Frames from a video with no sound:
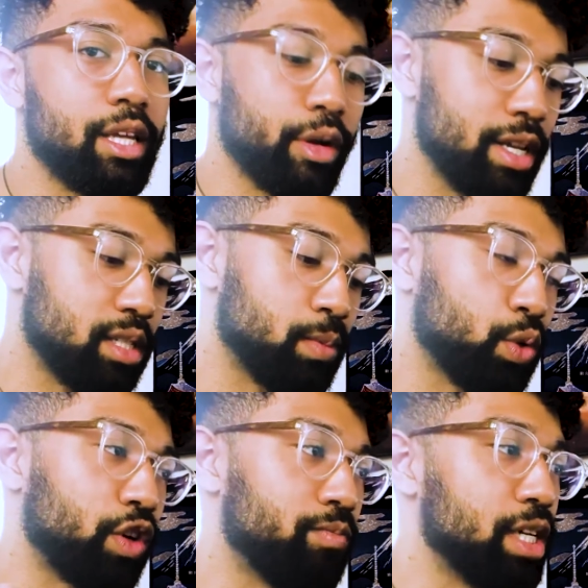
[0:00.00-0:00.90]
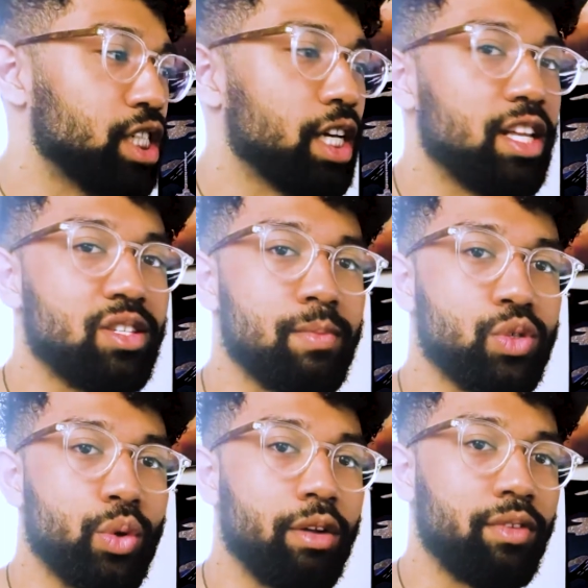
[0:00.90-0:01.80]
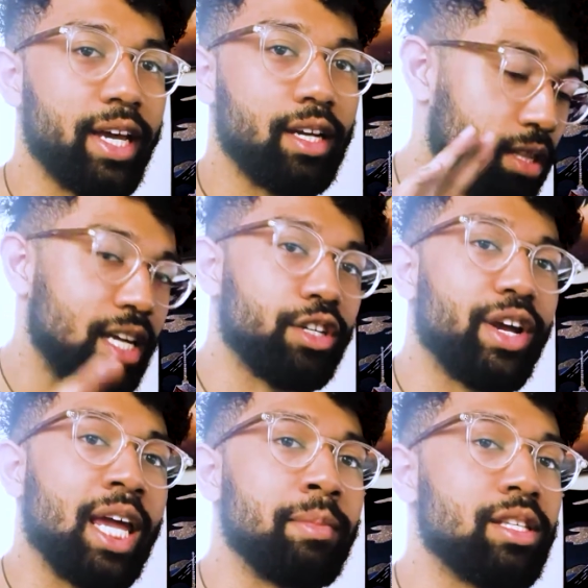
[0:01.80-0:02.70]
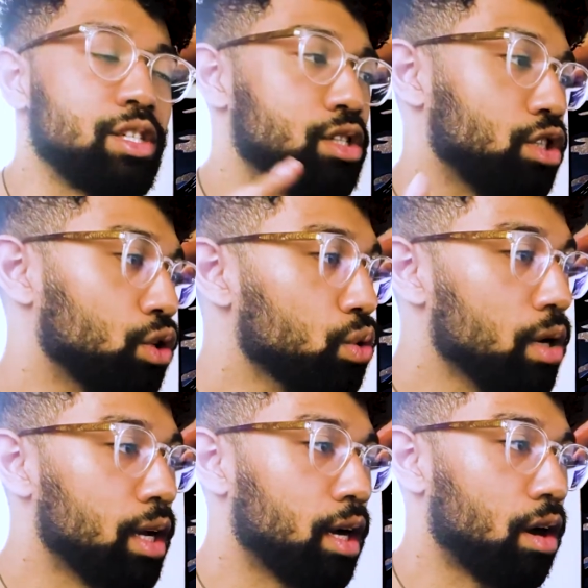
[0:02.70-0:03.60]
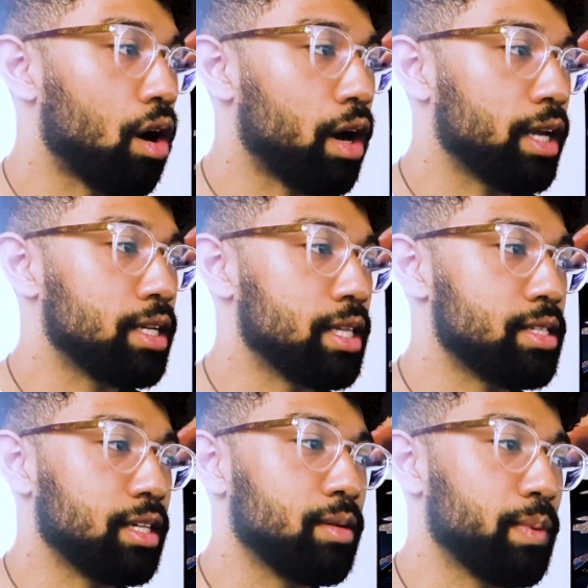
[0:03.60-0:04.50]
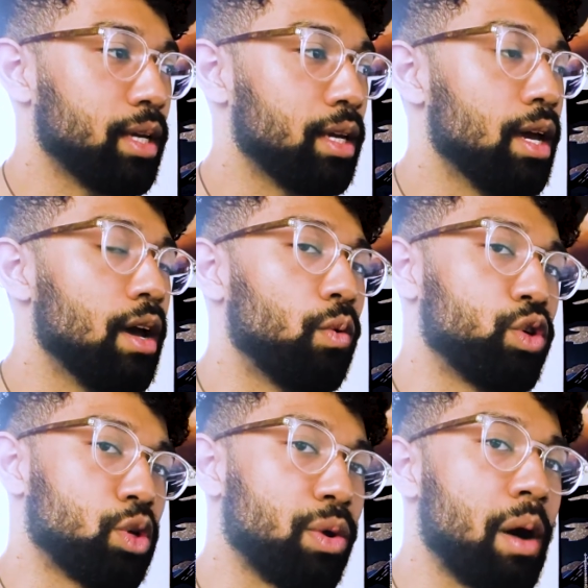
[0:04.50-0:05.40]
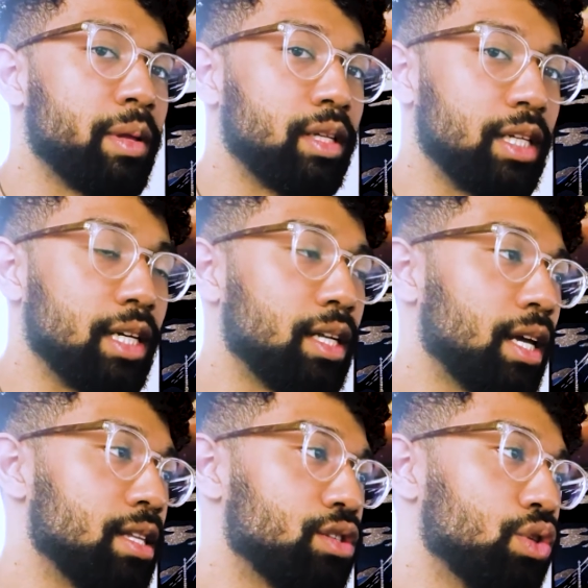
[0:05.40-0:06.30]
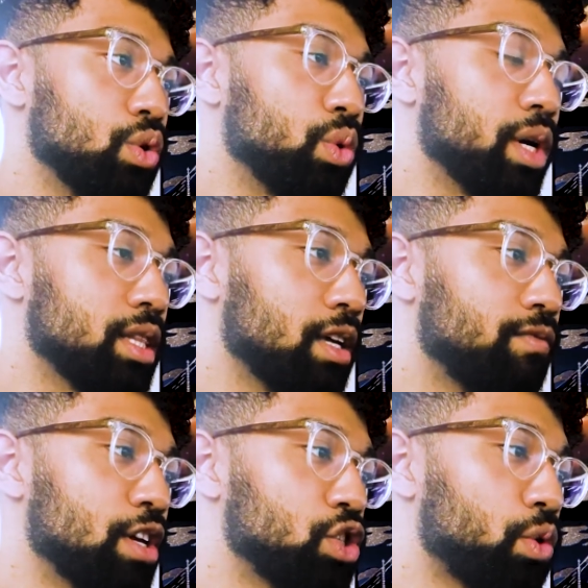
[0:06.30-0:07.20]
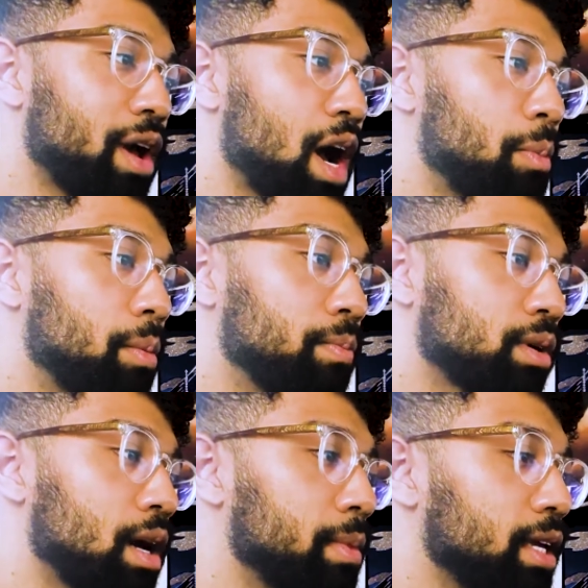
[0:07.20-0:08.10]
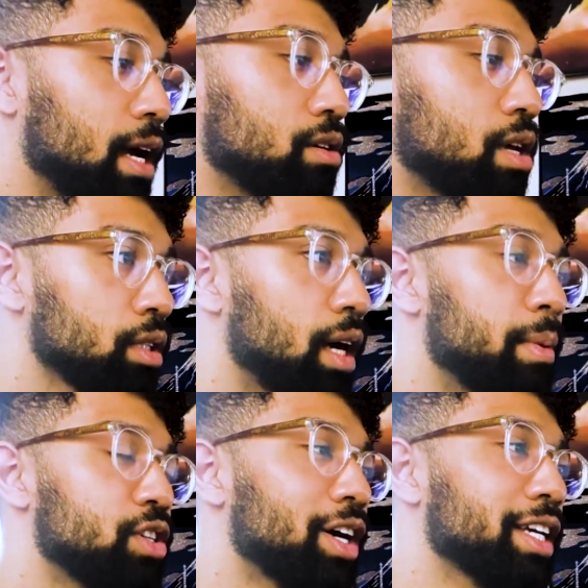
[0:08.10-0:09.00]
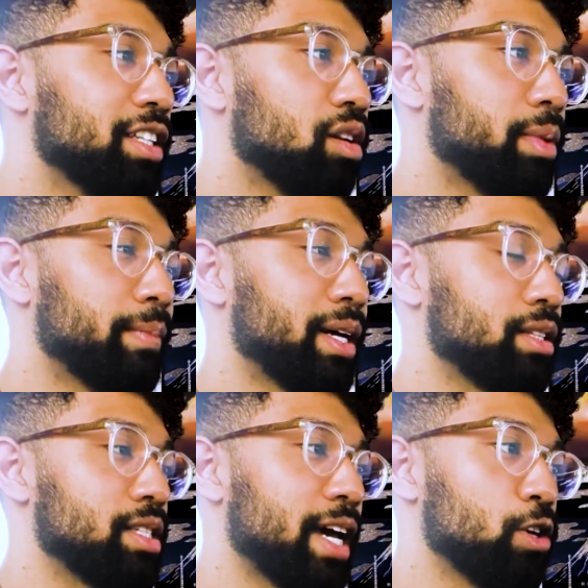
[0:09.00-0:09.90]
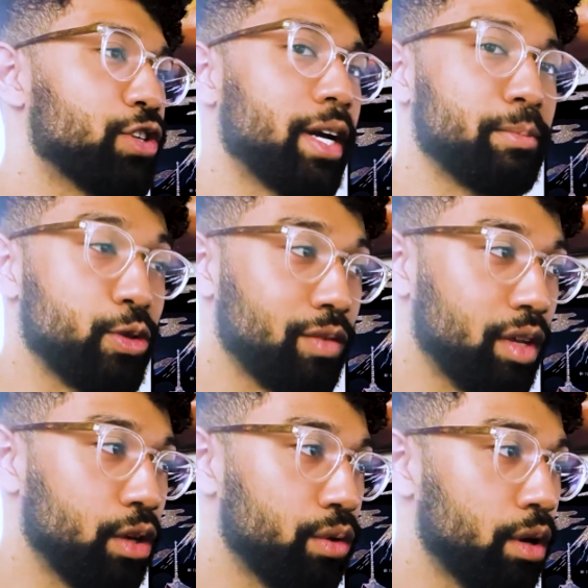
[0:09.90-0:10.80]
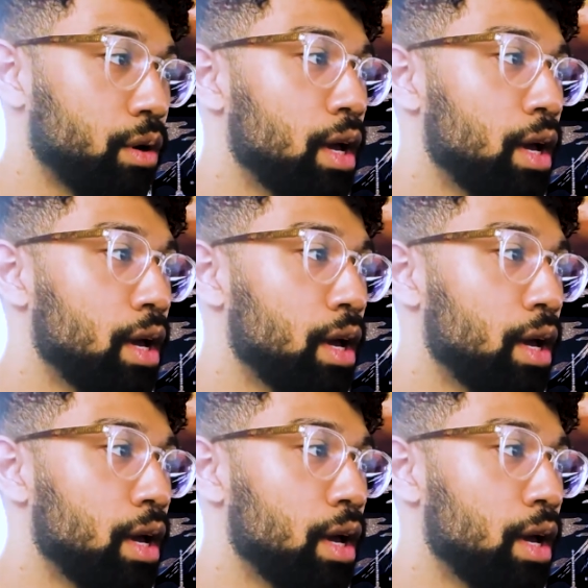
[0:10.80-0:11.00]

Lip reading: there is some sort of mission and some sort of like thing they're aiming to do on this EP, which will probably lead into the eventual album coming out. But talking a little bit about the title track music video though,